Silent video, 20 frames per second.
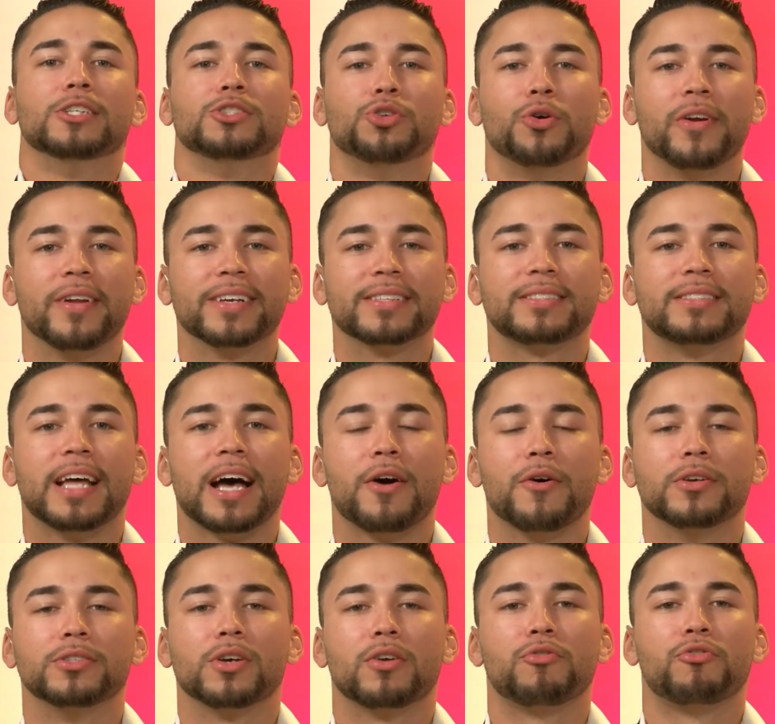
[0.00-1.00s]
Joining us
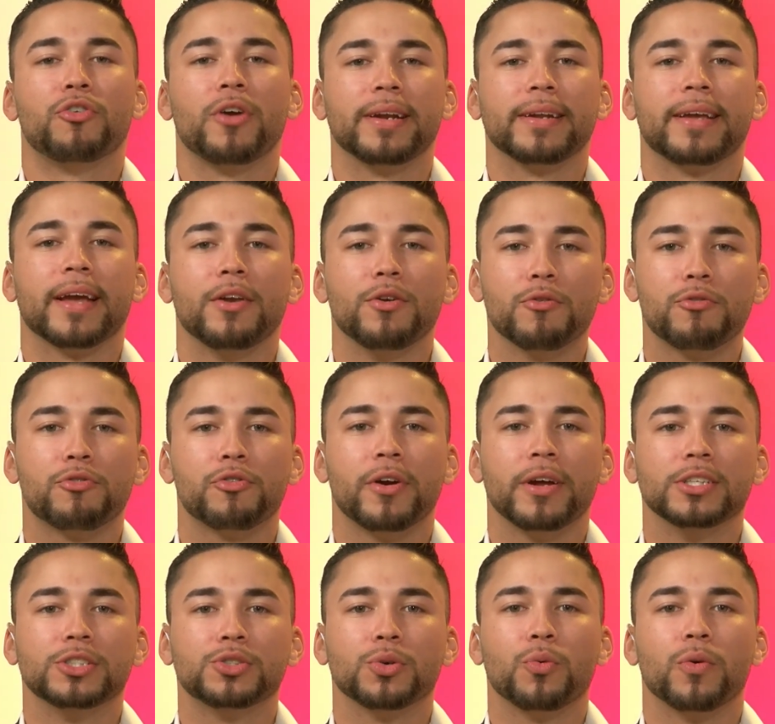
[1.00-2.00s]
now is our friend Kendall
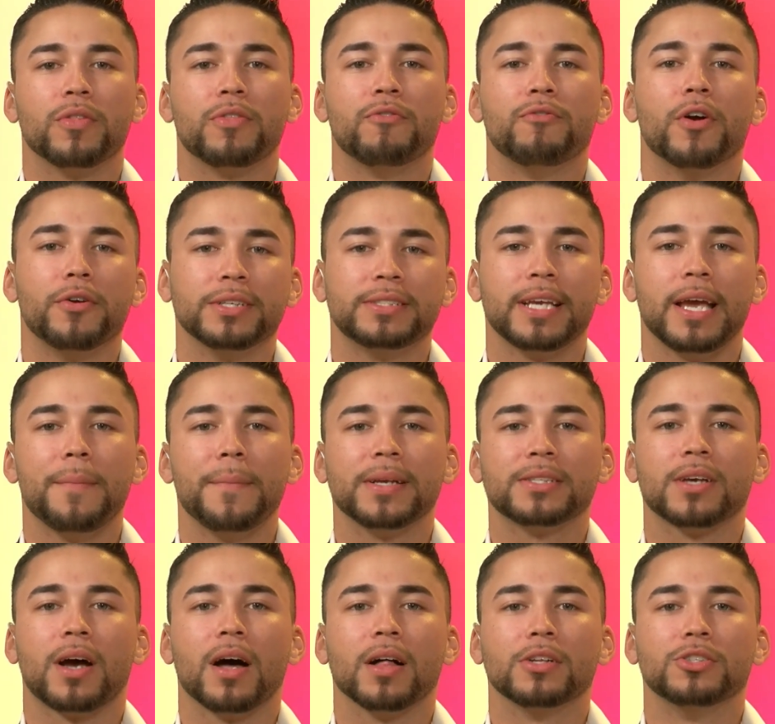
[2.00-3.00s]
French with Verite
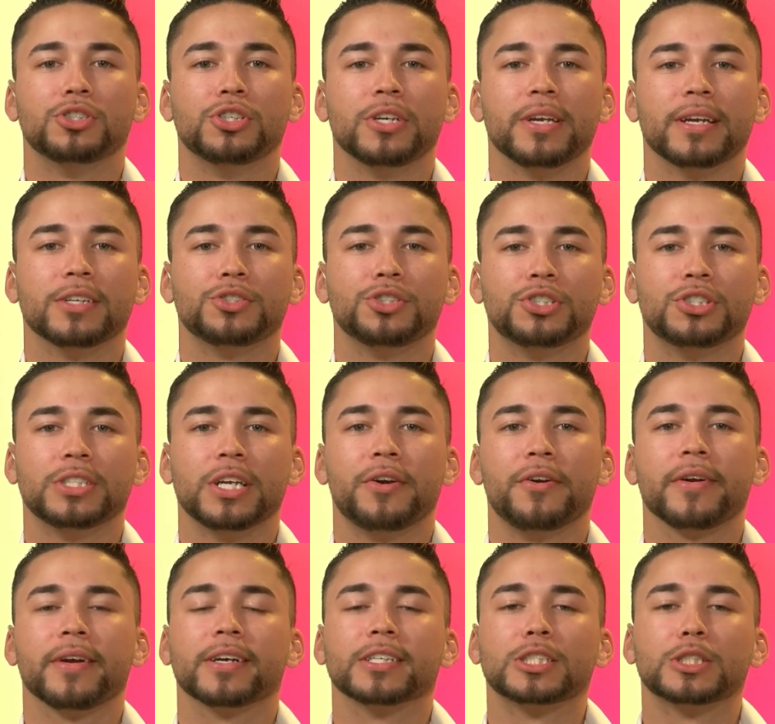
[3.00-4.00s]
Mixology, and she's
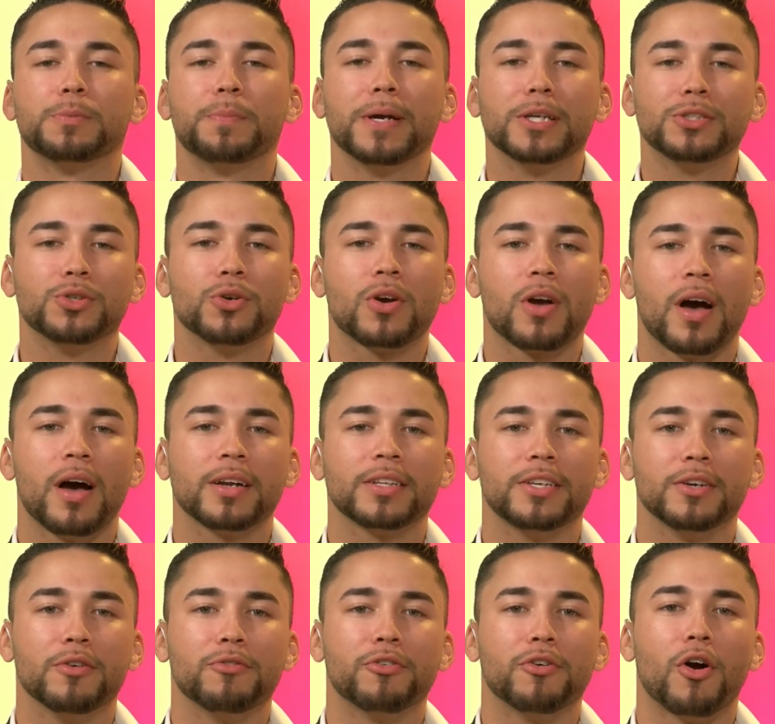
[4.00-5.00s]
sharing a special
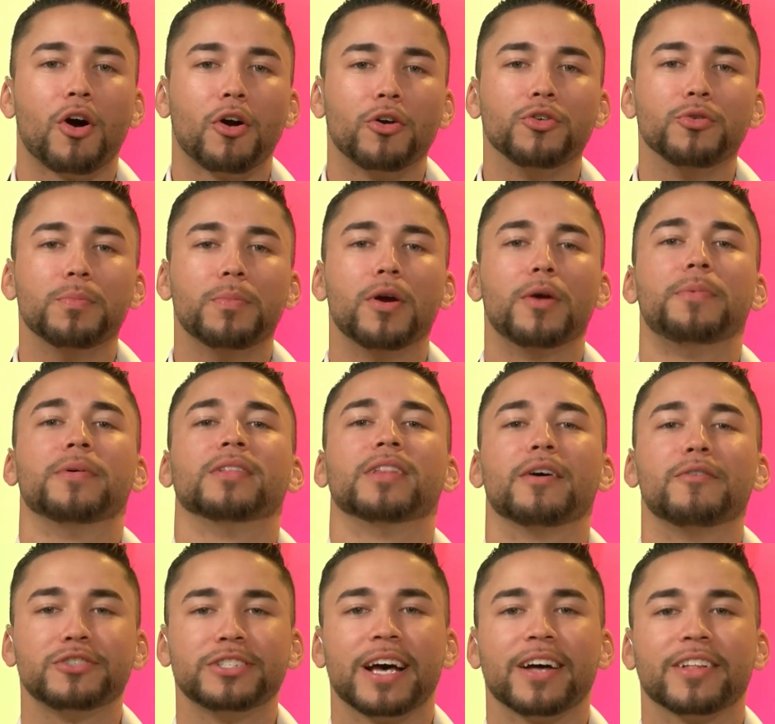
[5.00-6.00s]
cocktail for all you bourbon lovers